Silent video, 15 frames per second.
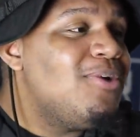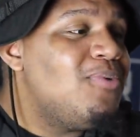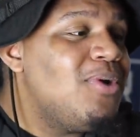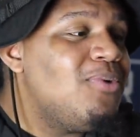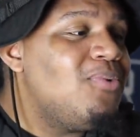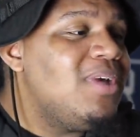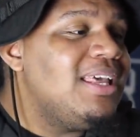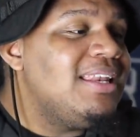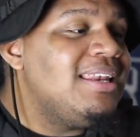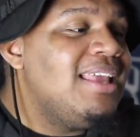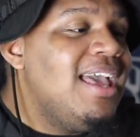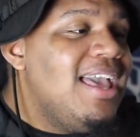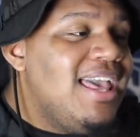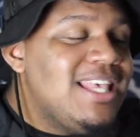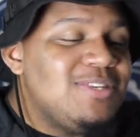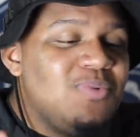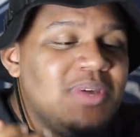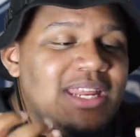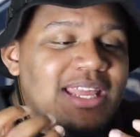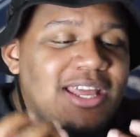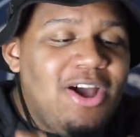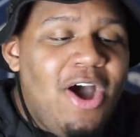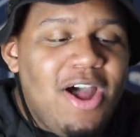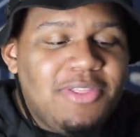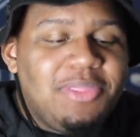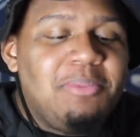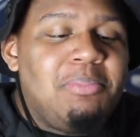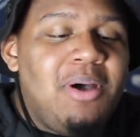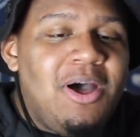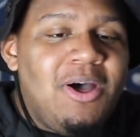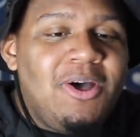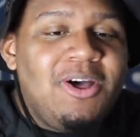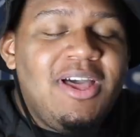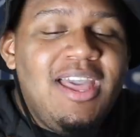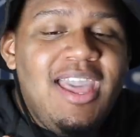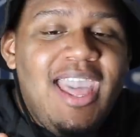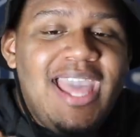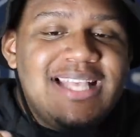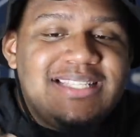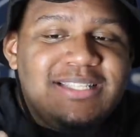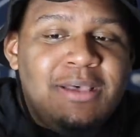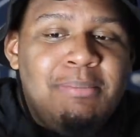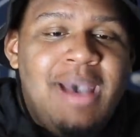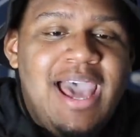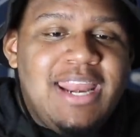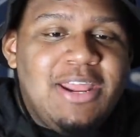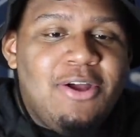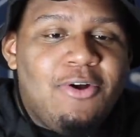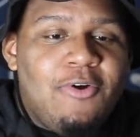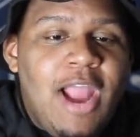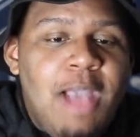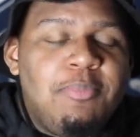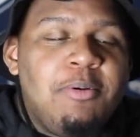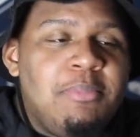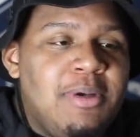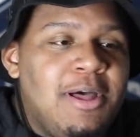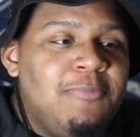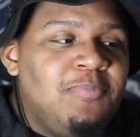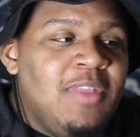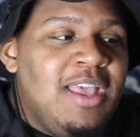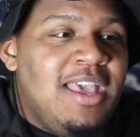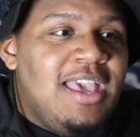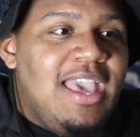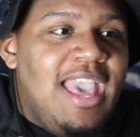with Witten is when he caught the ball and somebody will wrap him up